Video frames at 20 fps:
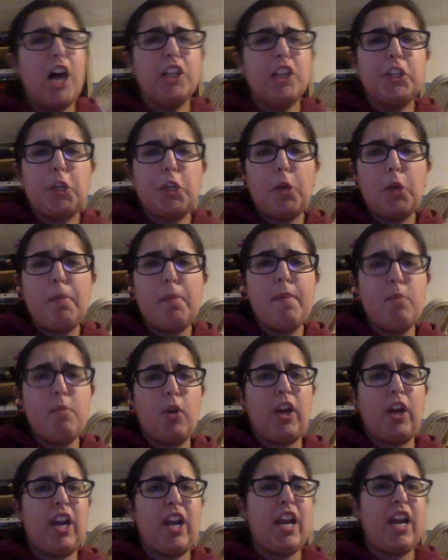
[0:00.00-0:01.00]
little bit
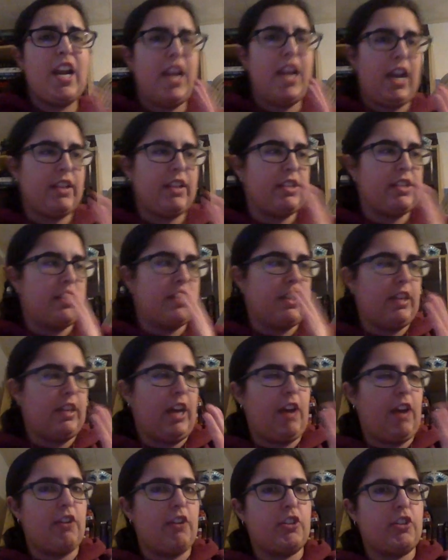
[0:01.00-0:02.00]
more connected to the
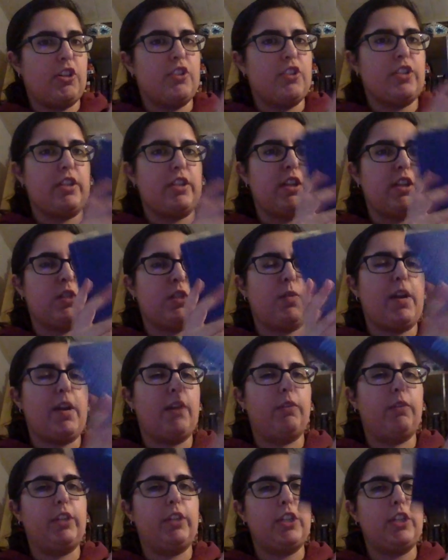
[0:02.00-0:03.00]
characters, and that's why I
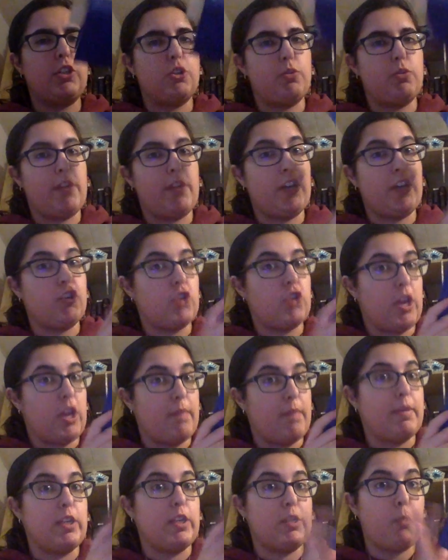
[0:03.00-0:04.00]
really do like
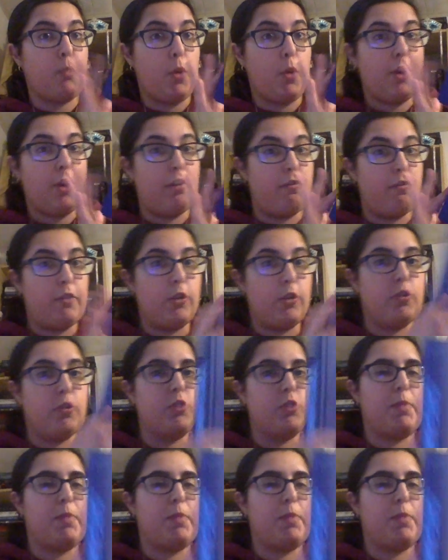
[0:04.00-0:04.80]
Jamie's point of views,